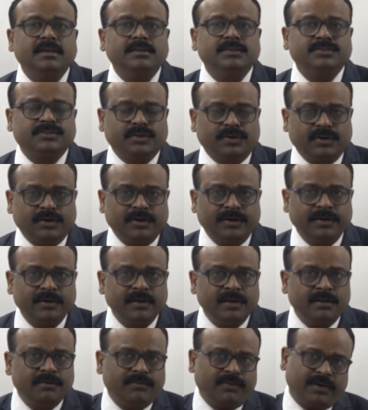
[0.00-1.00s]
So
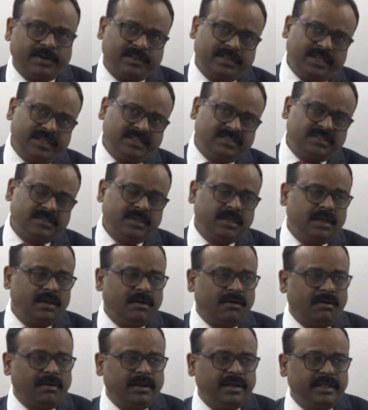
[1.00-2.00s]
for this,
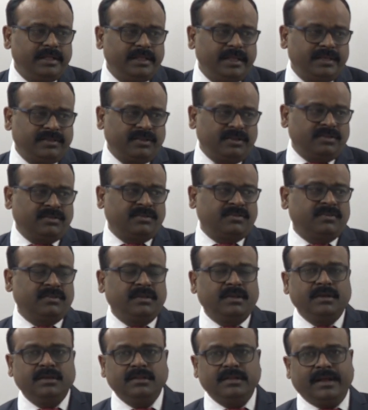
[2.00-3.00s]
only this is
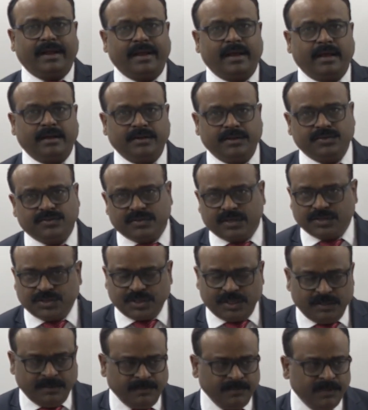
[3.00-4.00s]
the
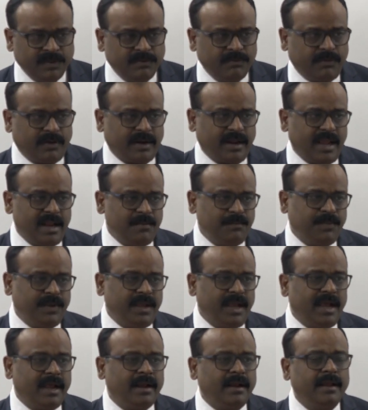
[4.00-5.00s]
discussion for
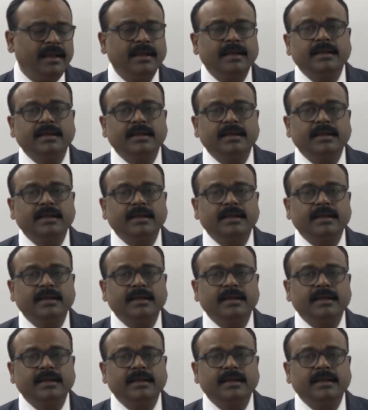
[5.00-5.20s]
NPR.